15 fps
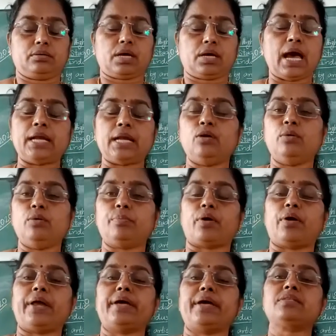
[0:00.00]
handloom
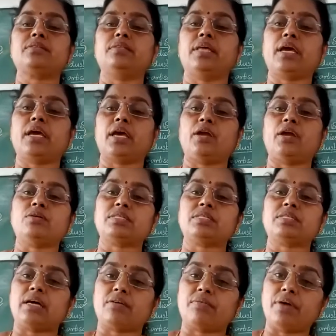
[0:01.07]
products, they cannot
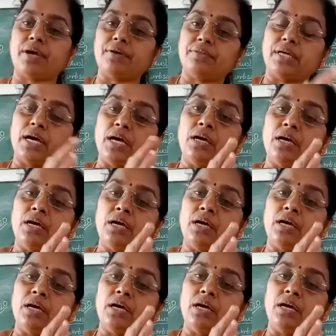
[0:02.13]
survive the
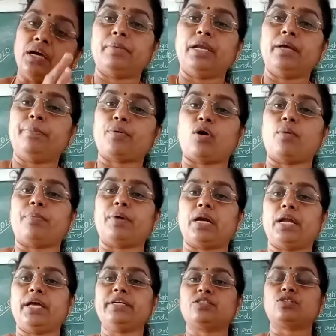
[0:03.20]
family
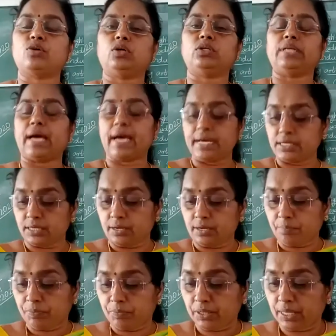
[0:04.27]
properly, so that
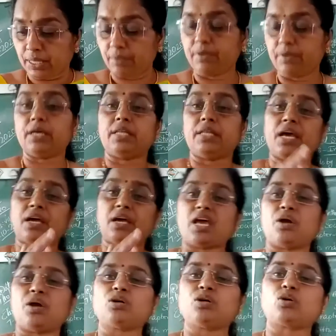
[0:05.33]
they
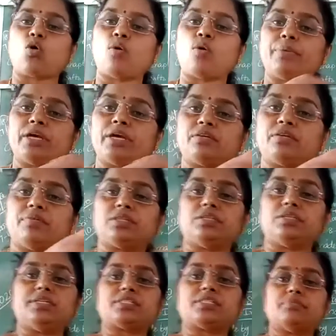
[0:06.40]
cannot compete with
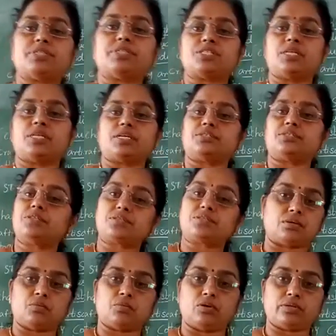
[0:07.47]
this machinery
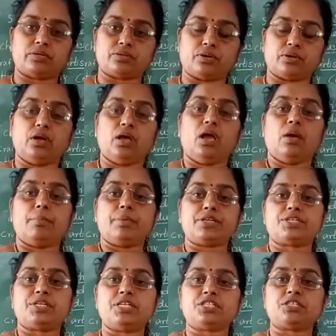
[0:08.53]
system also.
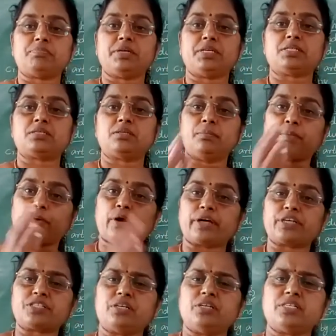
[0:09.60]
Machines means
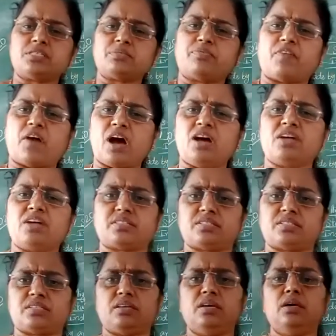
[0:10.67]
production is fast.
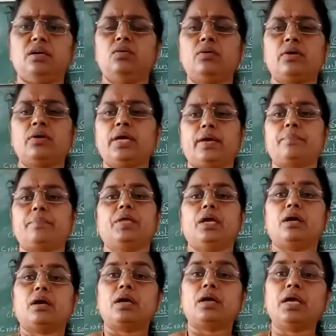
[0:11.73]
Okay.
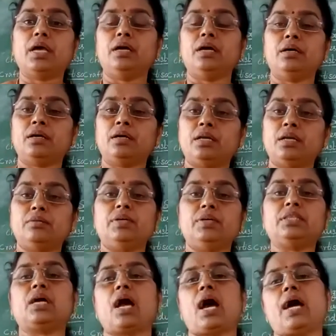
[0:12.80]
Here, with
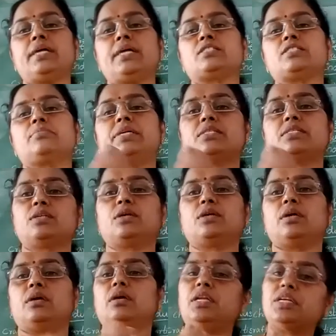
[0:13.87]
the hands means
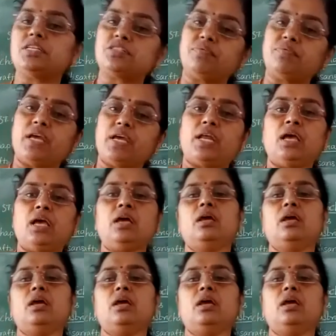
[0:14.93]
it is very